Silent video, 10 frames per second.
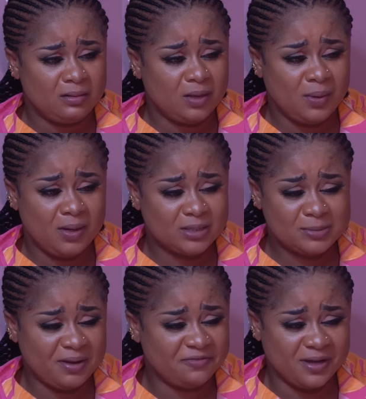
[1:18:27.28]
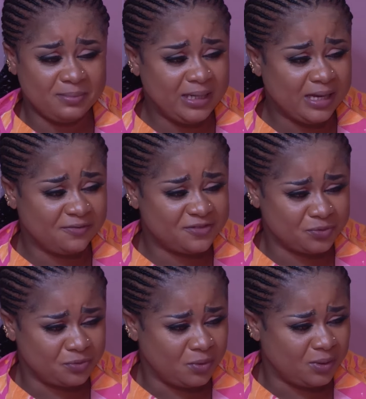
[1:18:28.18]
They were not my family
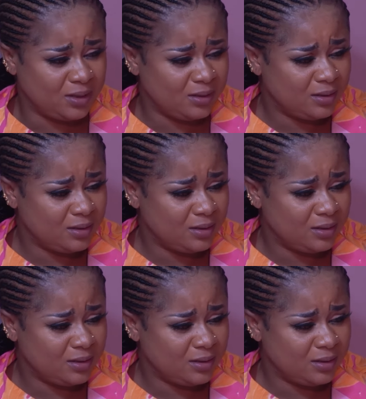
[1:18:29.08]
after all.